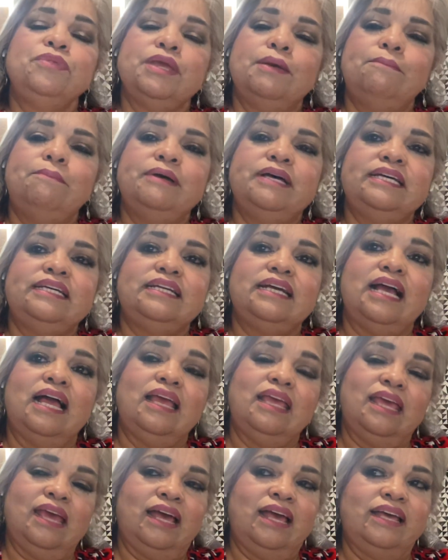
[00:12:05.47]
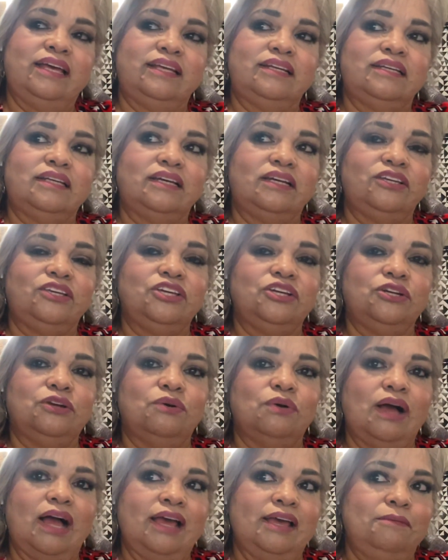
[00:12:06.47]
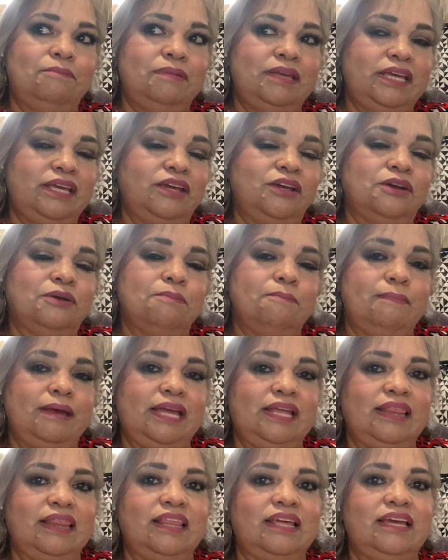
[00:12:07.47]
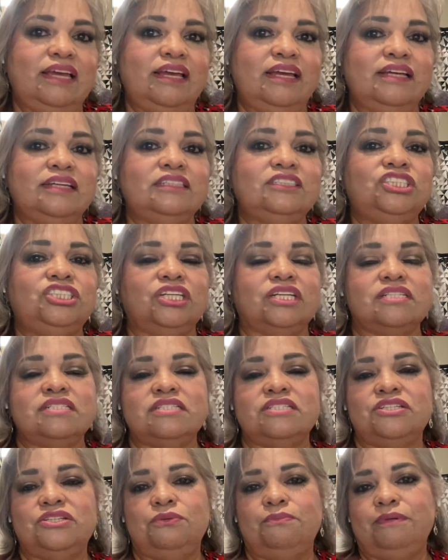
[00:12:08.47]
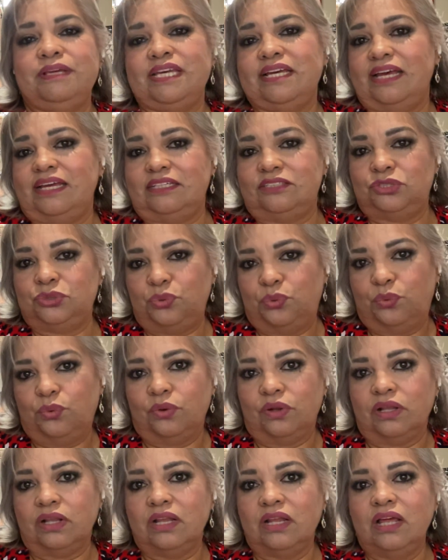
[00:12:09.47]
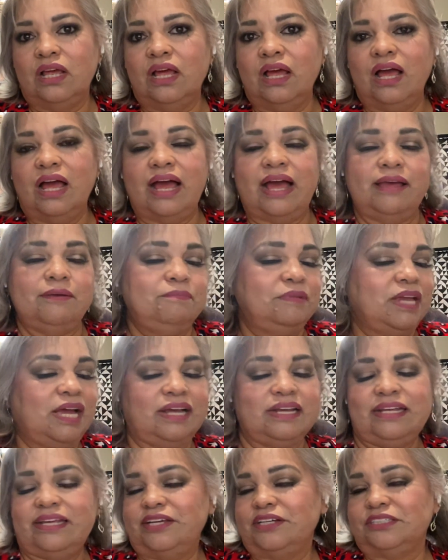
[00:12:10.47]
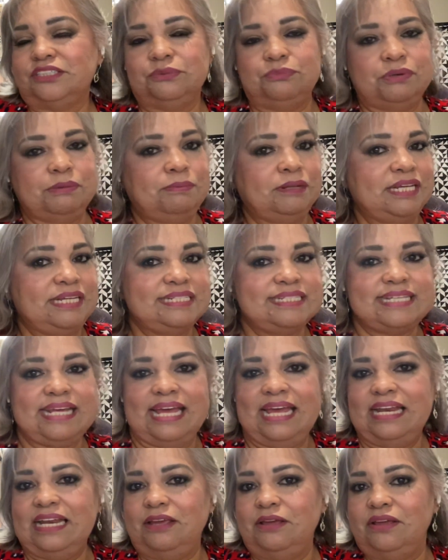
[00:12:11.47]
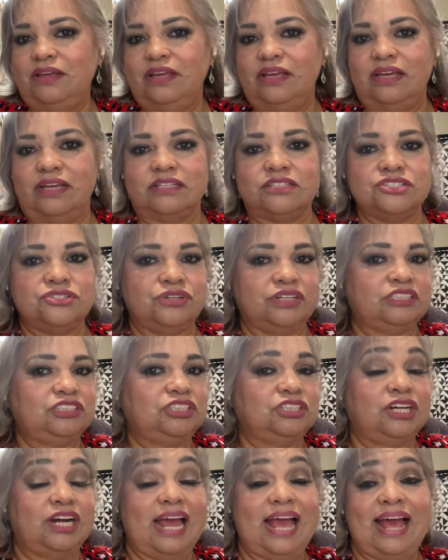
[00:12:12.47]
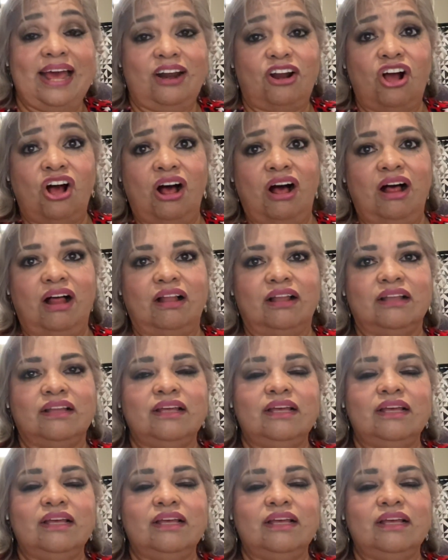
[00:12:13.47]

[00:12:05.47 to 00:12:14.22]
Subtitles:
But again, you know, I'm here mainly just to be a tool. I'm not here to replace any instructor at all.